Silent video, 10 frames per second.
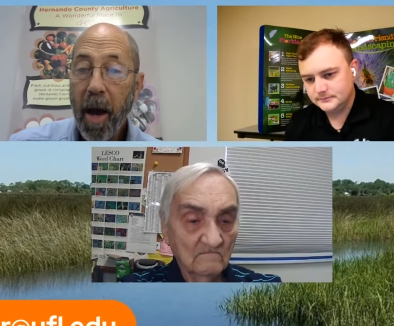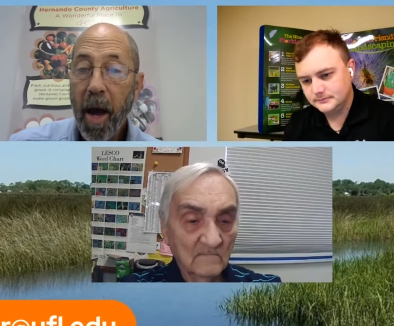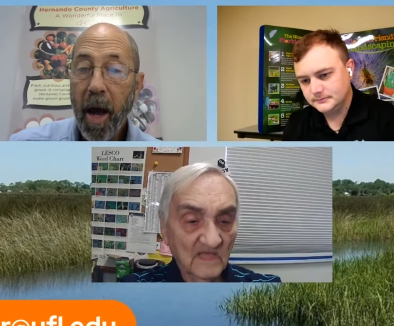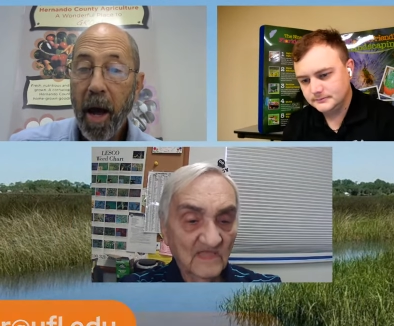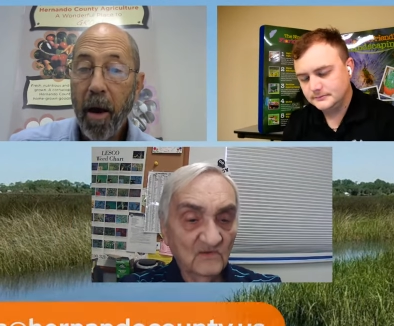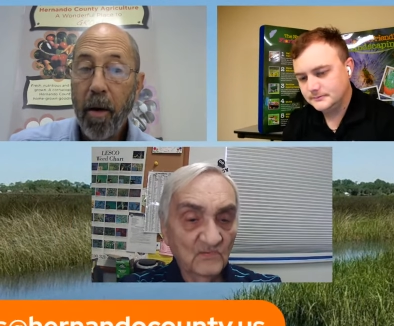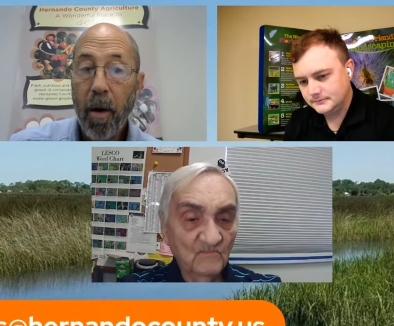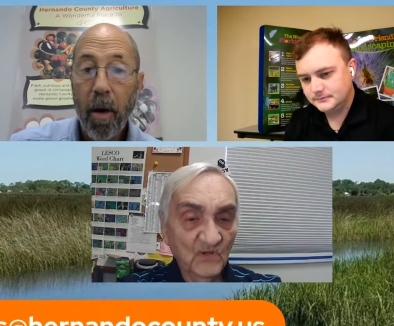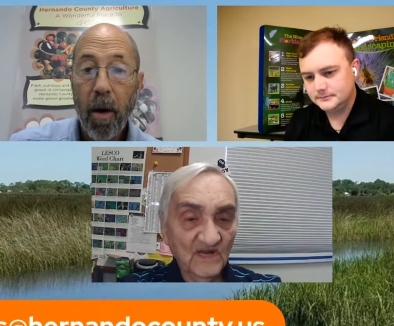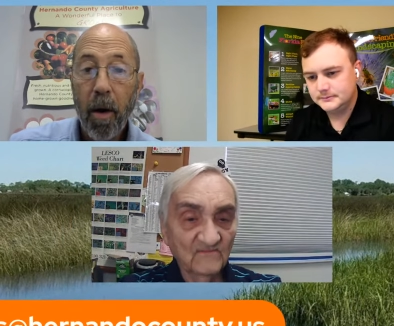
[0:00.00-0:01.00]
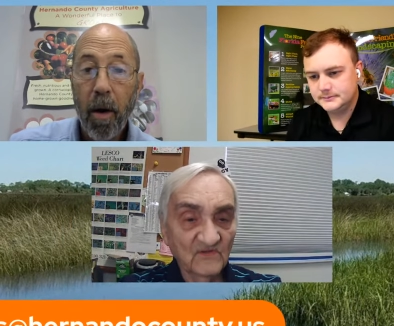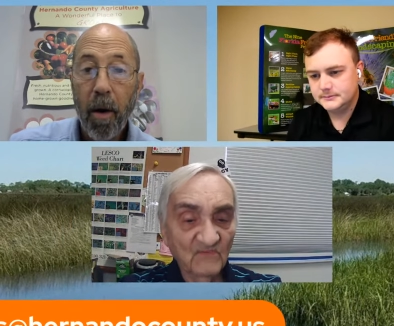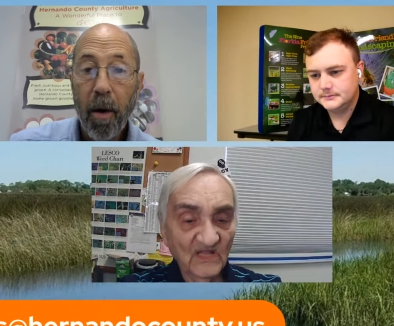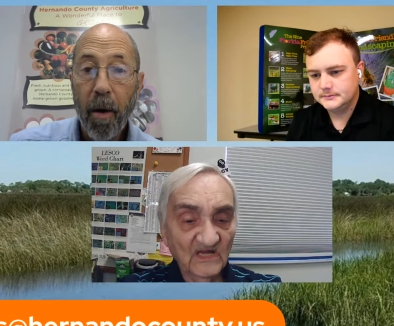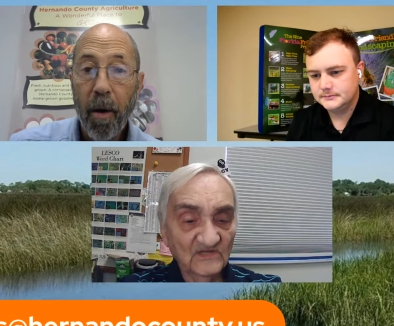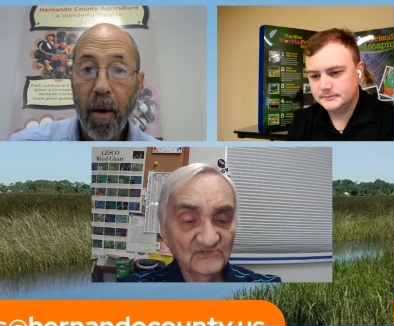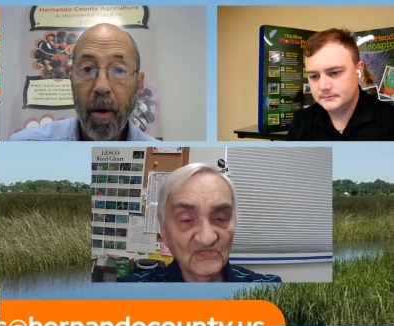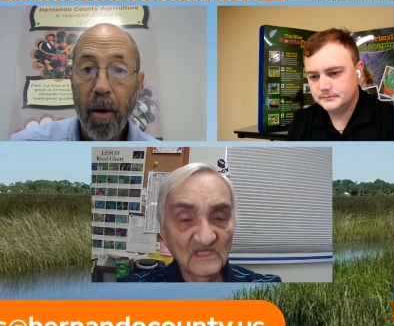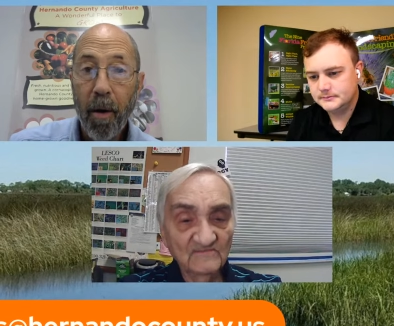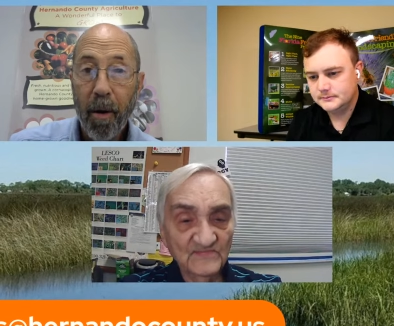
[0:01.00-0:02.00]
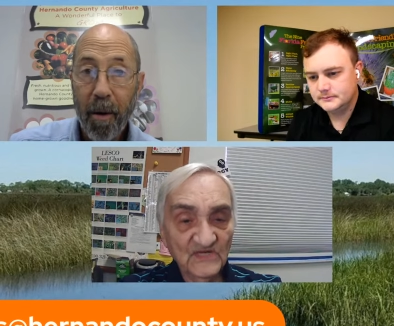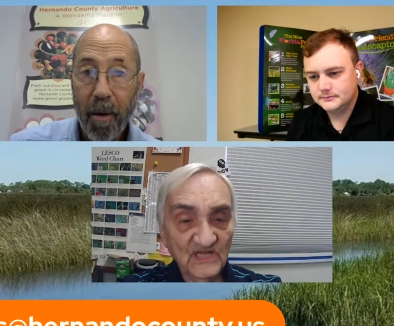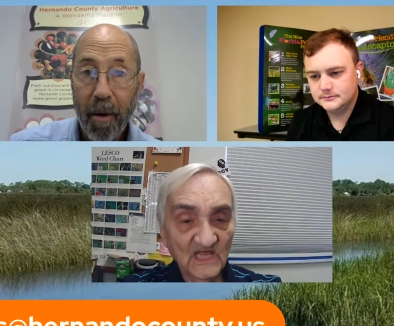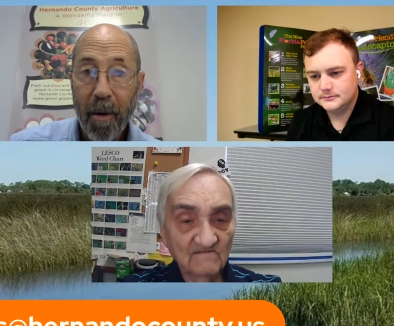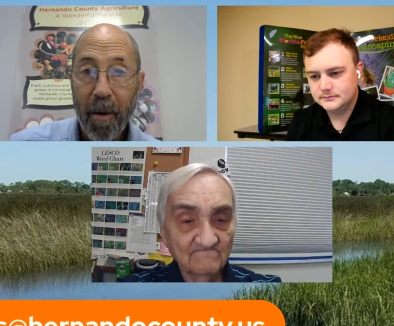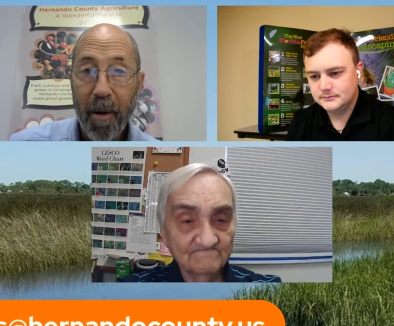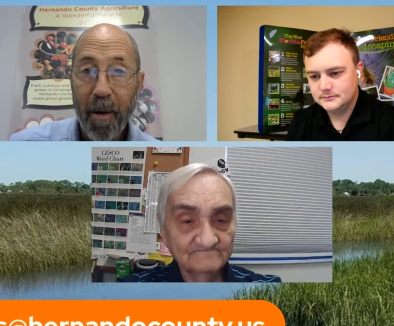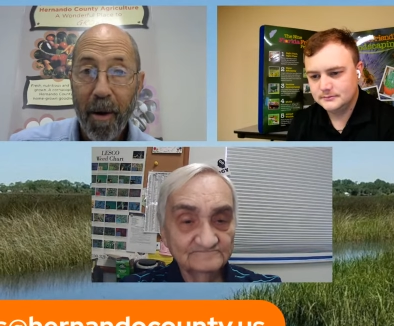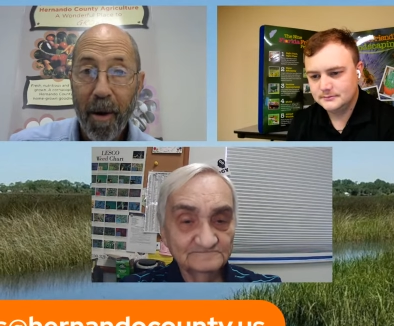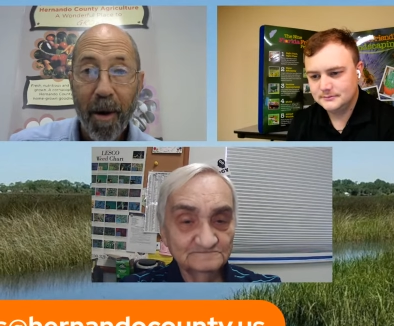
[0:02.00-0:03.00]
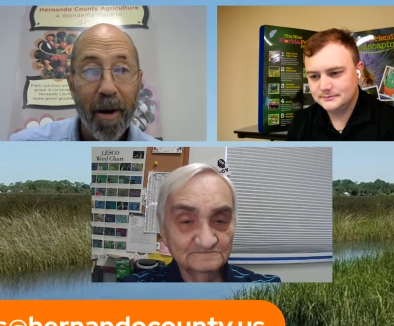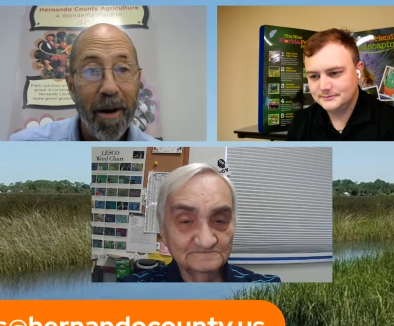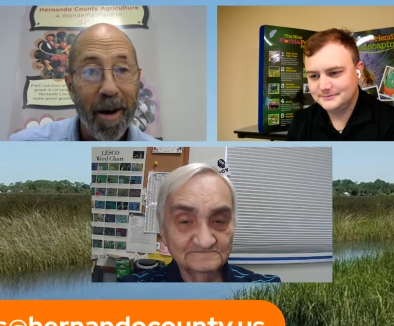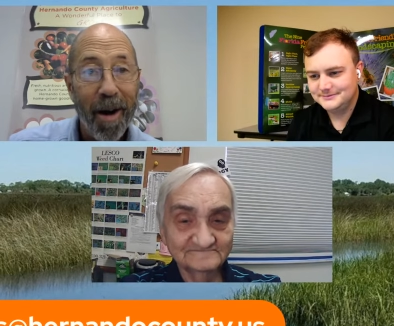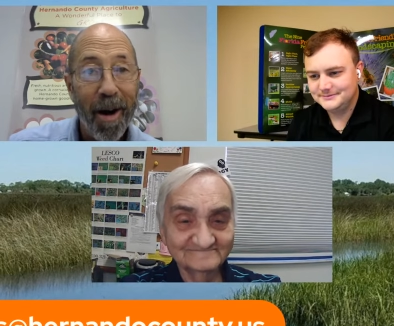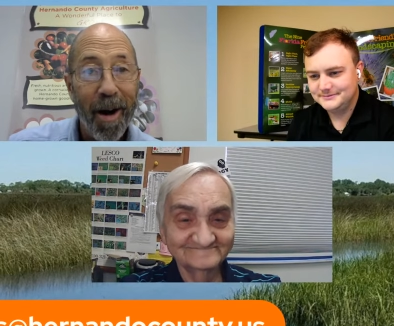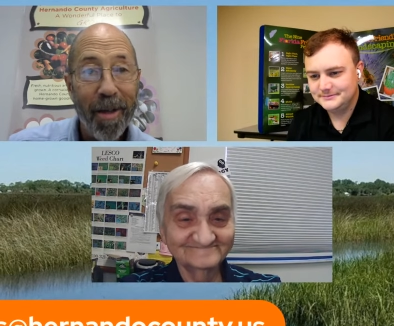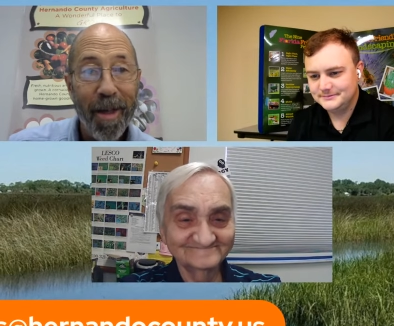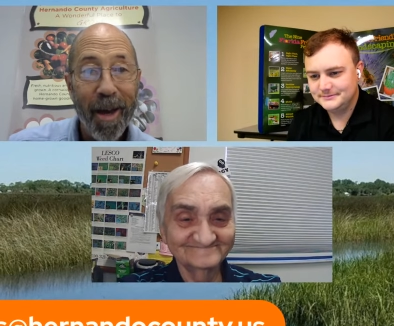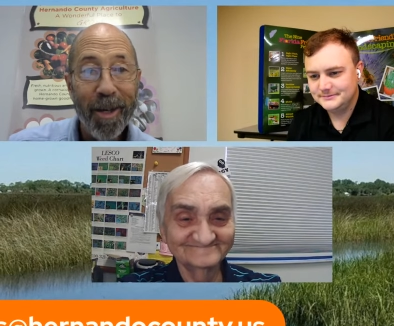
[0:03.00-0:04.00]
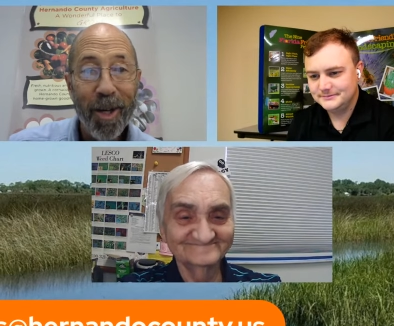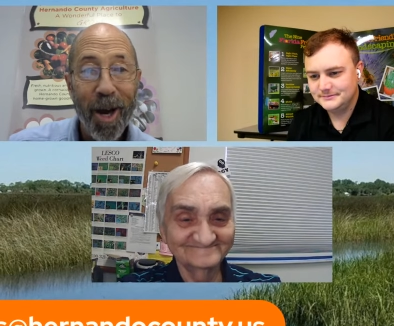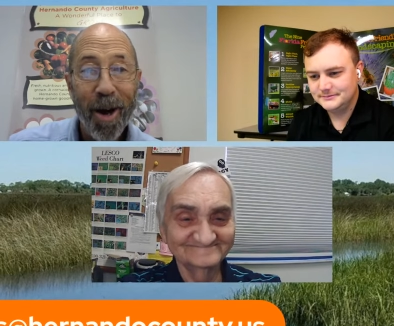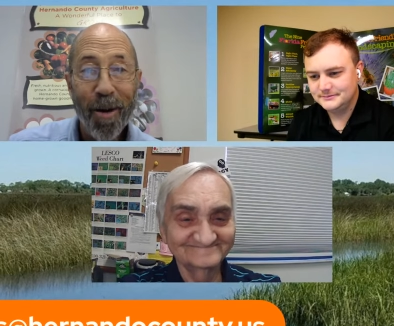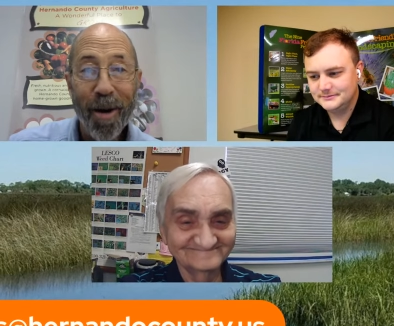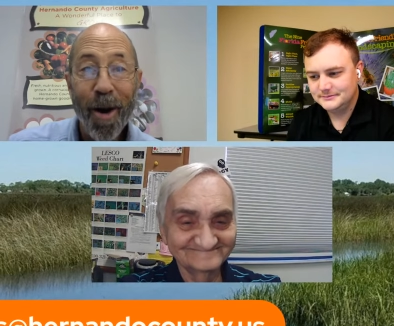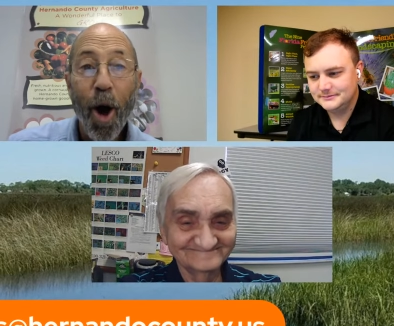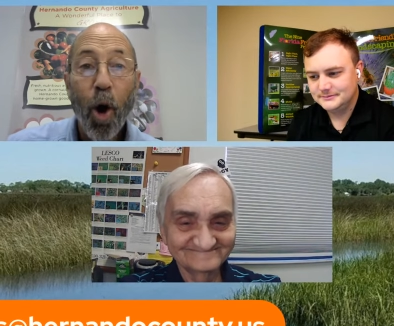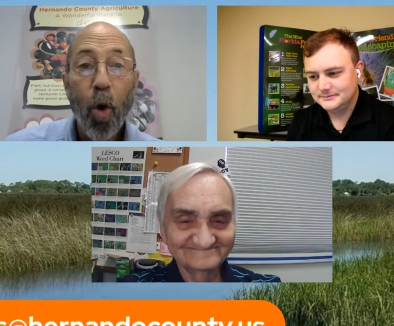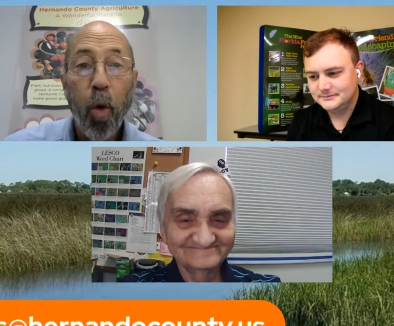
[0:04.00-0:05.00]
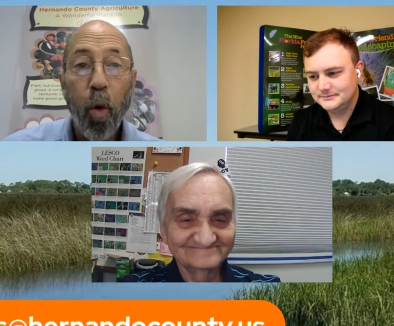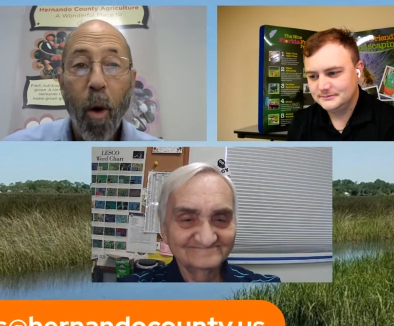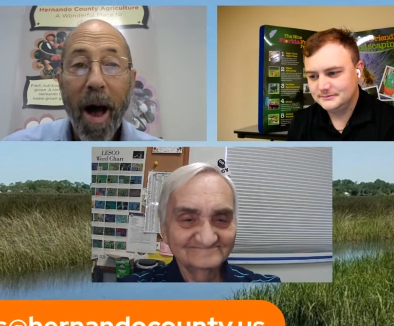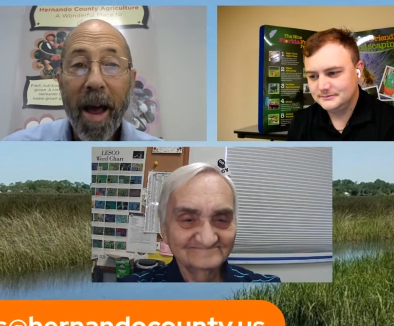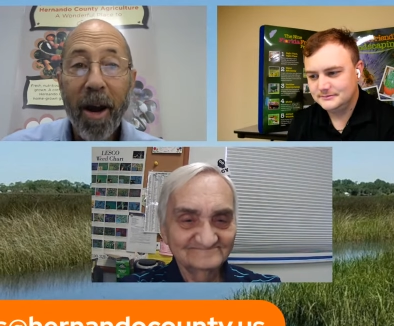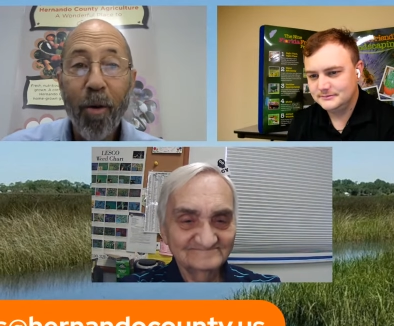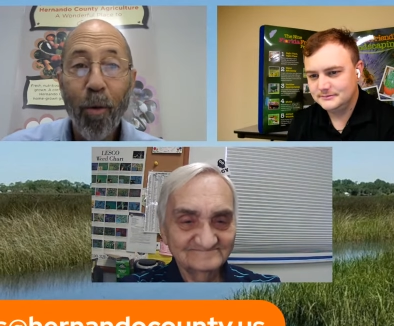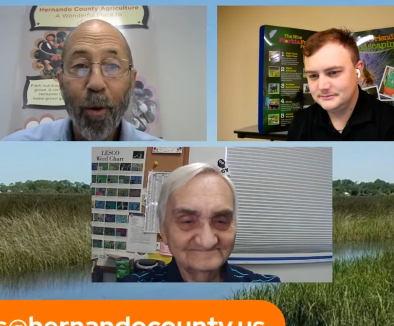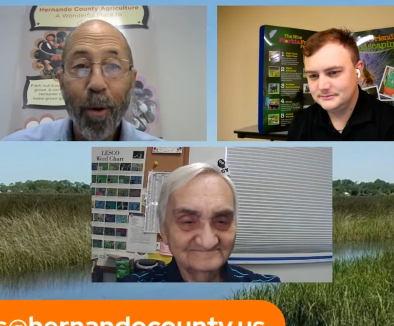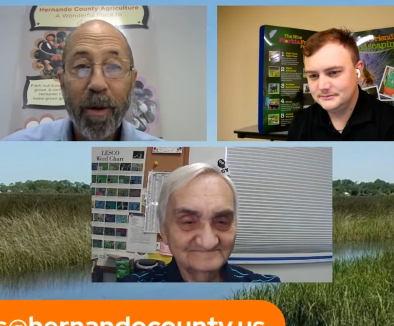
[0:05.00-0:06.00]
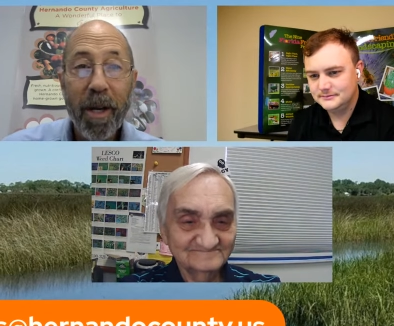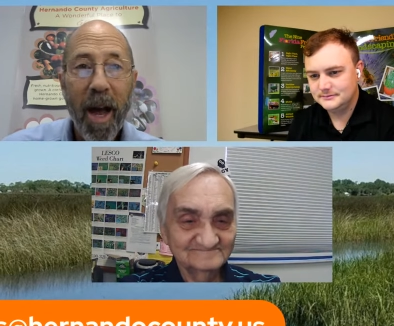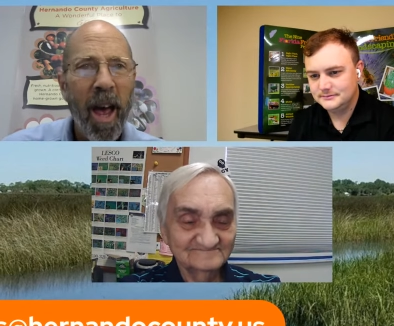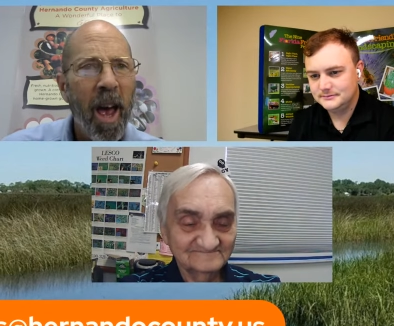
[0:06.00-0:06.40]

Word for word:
Speaker 1: And
Speaker 2: I think we put everybody to sleep today.
Speaker 1: I think so. Quiet group today.